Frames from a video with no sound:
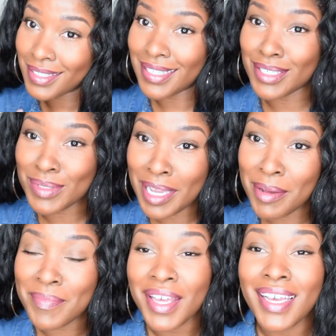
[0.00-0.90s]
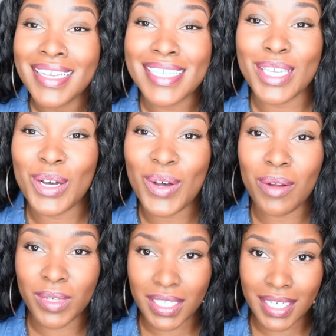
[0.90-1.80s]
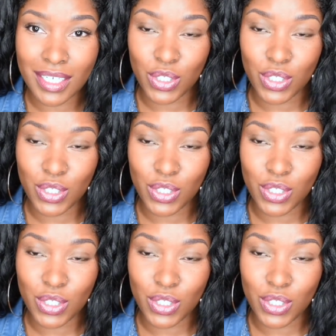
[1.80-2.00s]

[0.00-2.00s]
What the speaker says: That's tough. So I really